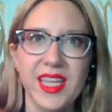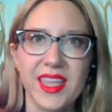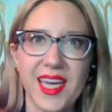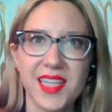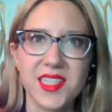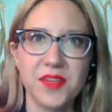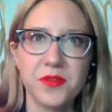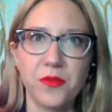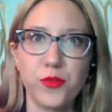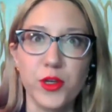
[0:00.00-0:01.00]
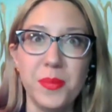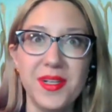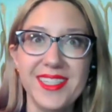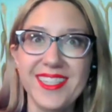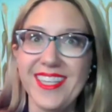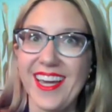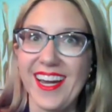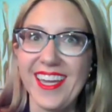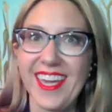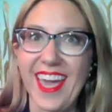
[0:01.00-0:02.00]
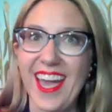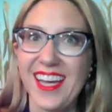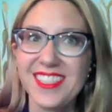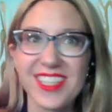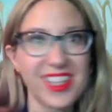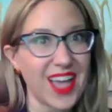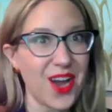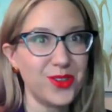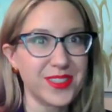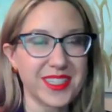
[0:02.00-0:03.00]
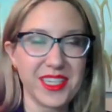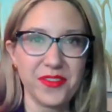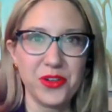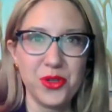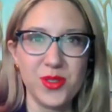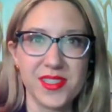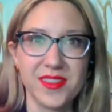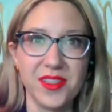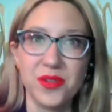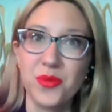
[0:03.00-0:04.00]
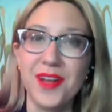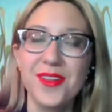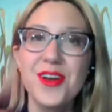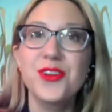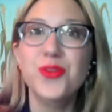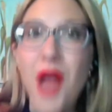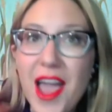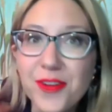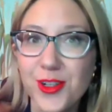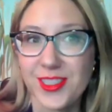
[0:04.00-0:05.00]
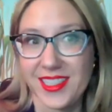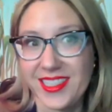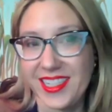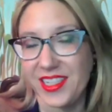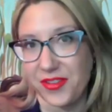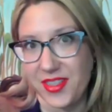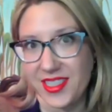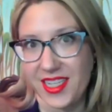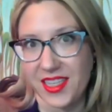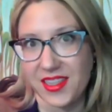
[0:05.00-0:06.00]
The concept of rebuilding the Ike has clout, given who's in the well, driver's seat of the state